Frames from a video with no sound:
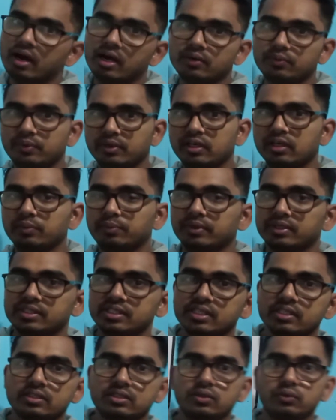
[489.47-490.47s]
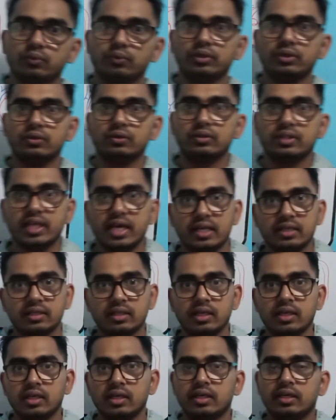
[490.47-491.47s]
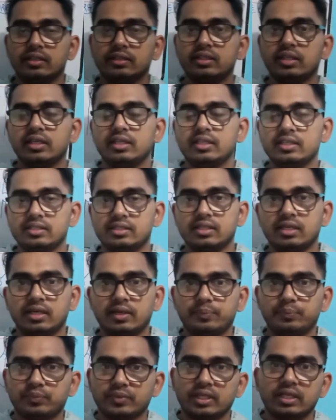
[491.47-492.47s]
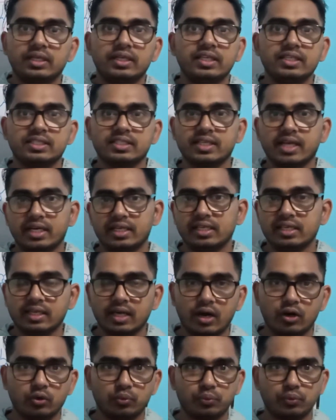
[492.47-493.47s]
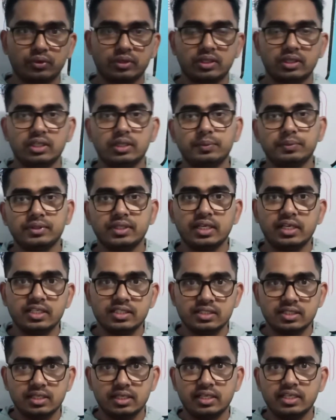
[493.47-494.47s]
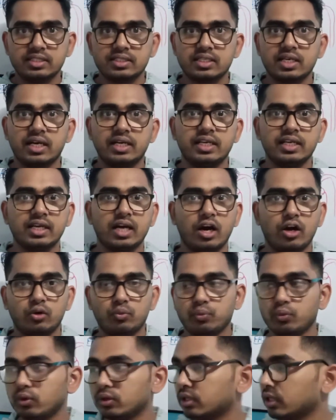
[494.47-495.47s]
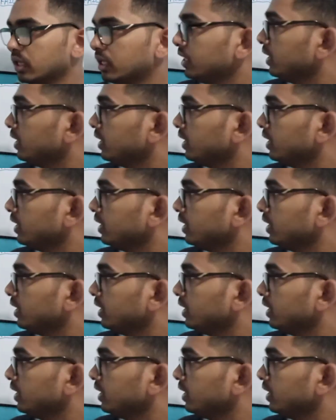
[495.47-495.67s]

heart failure patient, we know that there is the less cardiac output. If there is a less cardiac output,